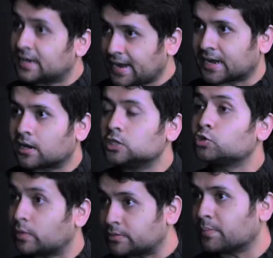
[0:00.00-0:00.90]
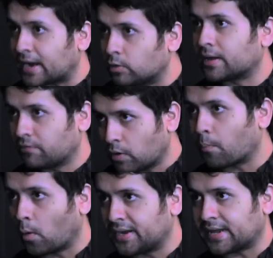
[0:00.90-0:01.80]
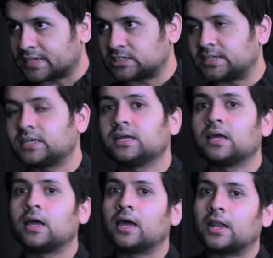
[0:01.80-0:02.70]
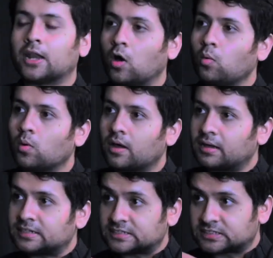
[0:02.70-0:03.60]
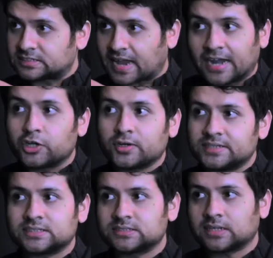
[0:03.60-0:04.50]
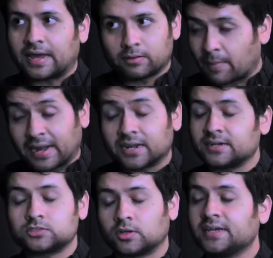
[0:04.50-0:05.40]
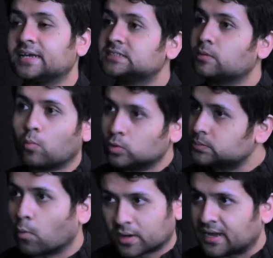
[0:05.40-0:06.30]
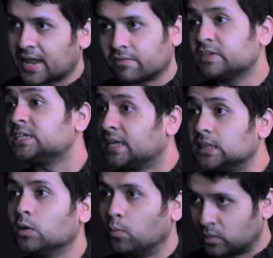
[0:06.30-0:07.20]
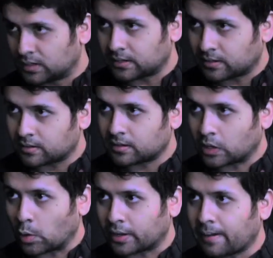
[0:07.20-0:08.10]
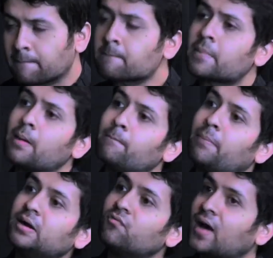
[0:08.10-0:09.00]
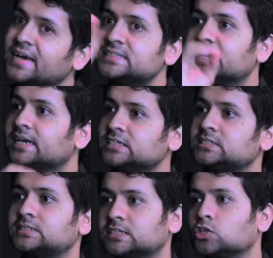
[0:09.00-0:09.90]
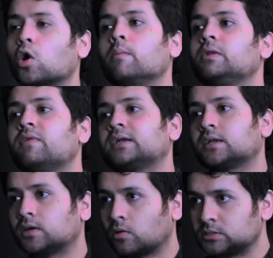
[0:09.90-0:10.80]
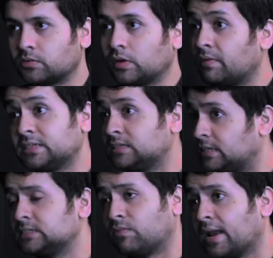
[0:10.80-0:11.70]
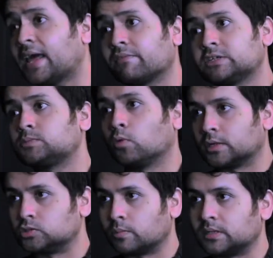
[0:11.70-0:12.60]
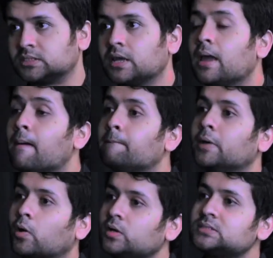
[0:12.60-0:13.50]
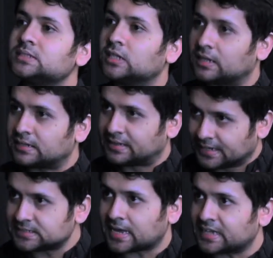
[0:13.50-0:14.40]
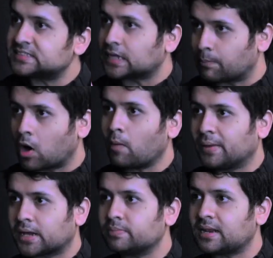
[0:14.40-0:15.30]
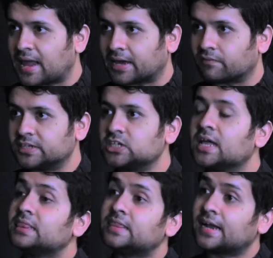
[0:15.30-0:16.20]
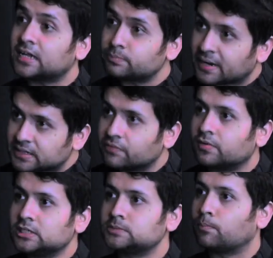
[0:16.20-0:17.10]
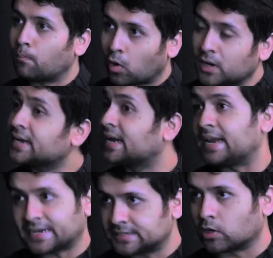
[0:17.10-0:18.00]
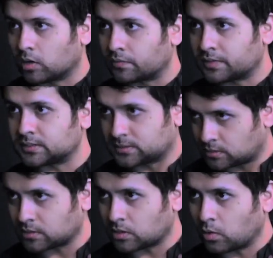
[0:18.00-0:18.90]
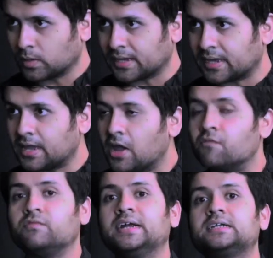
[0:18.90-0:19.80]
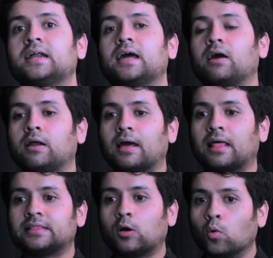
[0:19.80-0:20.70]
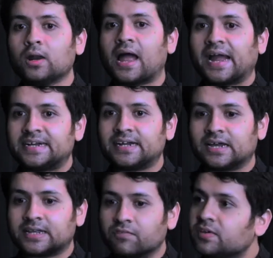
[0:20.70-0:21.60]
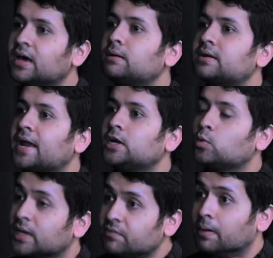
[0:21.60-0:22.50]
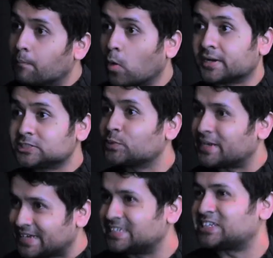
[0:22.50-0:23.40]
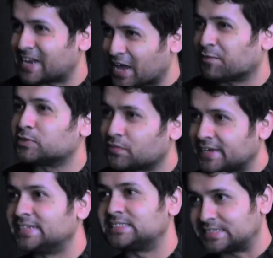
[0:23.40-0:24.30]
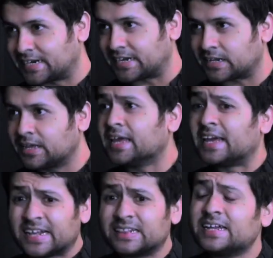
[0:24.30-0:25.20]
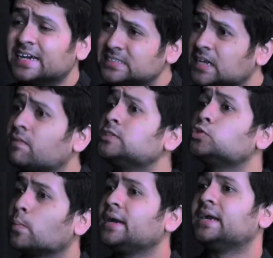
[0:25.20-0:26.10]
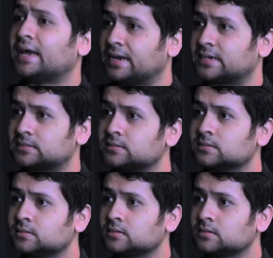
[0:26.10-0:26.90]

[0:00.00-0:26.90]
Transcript: Correct. So that's what I'm trying to give you a point actually. Now, Cantonese is the most spoken language in the world. Okay. But why is English such a common factor across the world when this one language is spoken so much? Because this has somehow become the language that has made the world smaller, connected all of us. Okay. The whole idea that we are trying to give importance to each language of each state. Hindi itself has so many dialects.